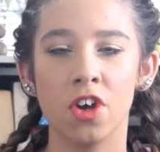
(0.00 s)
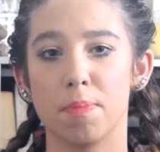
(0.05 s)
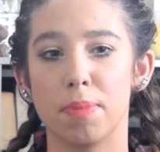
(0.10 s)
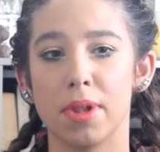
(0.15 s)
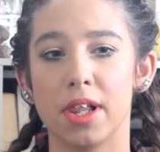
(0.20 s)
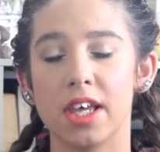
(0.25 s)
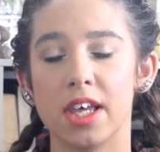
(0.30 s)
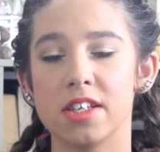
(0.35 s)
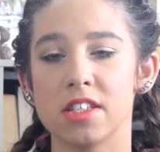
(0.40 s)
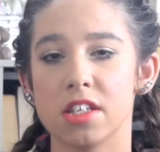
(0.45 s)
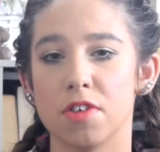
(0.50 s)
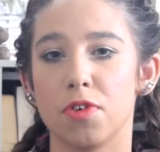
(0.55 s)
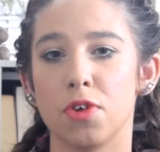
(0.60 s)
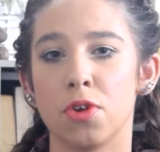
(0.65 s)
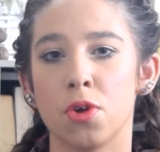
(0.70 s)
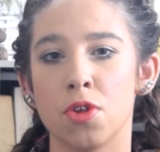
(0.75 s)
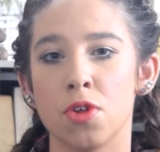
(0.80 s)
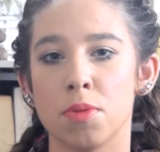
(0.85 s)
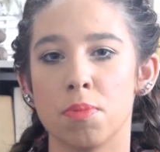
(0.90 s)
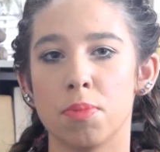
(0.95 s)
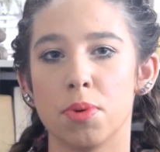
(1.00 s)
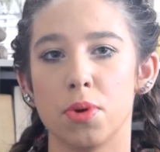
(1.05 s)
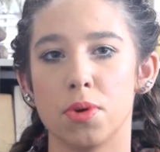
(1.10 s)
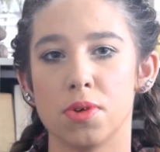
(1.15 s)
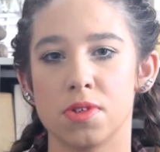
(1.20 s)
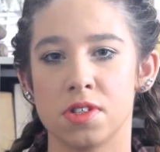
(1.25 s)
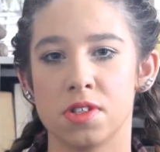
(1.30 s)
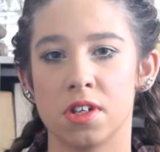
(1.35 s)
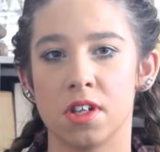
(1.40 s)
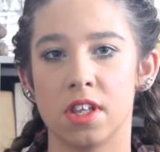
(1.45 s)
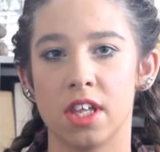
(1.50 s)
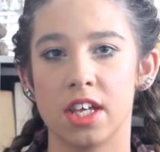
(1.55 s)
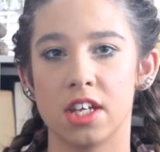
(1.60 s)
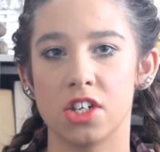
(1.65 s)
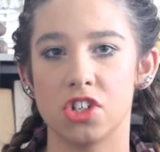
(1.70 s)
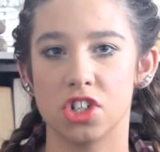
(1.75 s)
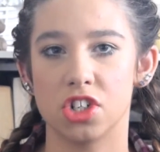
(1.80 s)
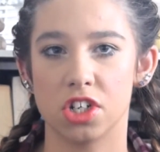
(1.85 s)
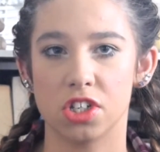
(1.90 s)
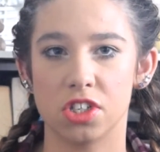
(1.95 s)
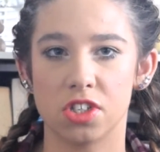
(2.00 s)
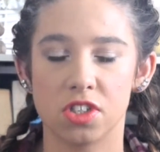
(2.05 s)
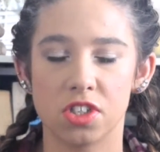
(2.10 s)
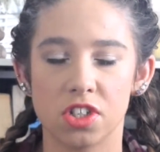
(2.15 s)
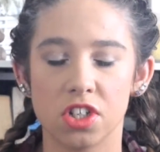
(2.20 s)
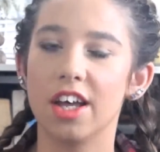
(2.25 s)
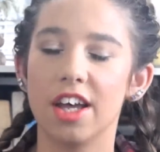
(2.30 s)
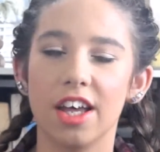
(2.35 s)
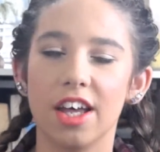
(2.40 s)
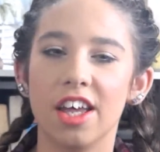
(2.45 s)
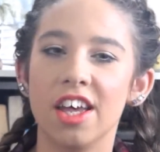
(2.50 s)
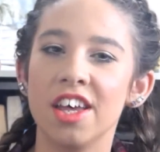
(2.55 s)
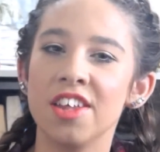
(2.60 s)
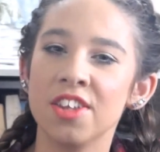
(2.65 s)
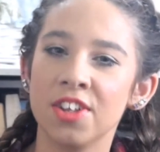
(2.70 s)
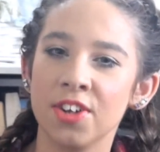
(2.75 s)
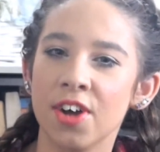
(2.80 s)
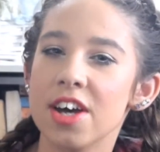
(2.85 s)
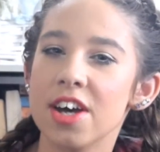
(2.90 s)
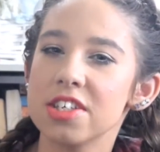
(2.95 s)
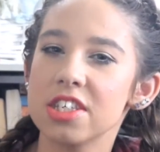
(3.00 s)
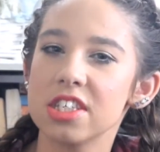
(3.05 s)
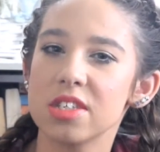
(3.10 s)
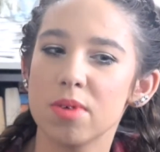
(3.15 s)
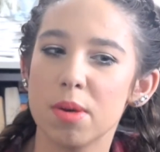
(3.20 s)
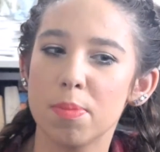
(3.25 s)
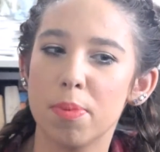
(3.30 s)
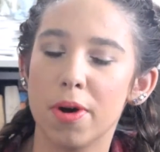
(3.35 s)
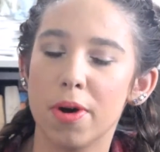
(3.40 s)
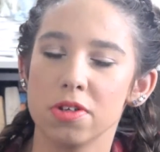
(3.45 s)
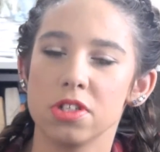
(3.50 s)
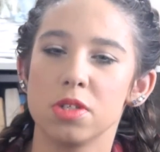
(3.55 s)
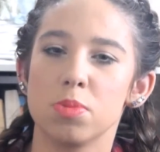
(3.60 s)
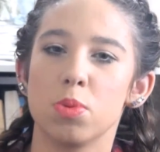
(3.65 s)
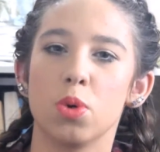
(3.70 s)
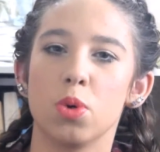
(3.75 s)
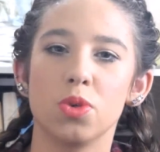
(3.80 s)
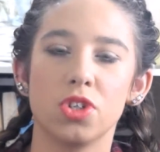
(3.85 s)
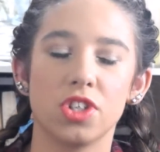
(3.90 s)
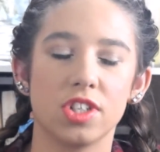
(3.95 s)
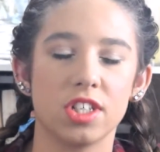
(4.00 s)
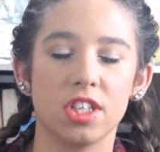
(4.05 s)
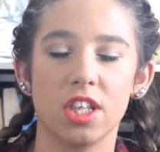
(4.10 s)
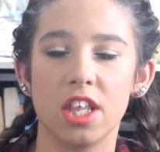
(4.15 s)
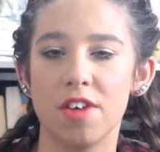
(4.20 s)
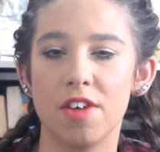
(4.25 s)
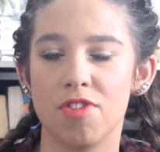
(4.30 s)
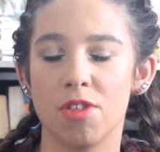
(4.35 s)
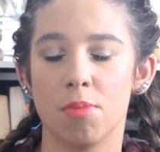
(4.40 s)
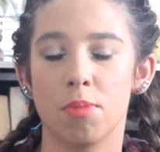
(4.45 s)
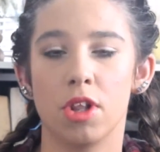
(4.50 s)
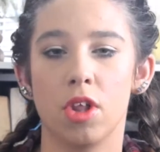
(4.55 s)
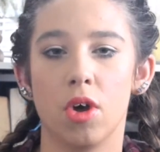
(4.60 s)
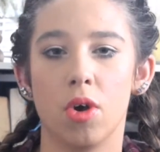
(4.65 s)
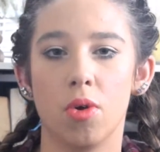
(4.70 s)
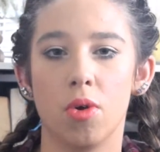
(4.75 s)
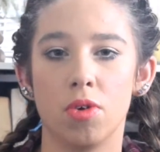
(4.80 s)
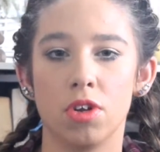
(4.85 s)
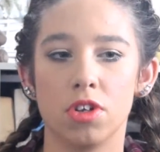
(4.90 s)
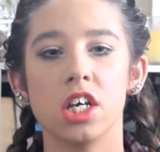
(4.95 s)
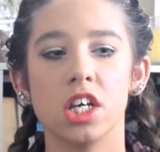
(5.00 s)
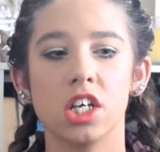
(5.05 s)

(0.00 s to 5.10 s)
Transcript: Please, if you know them personally, just in the nicest way possible, just leave them alone.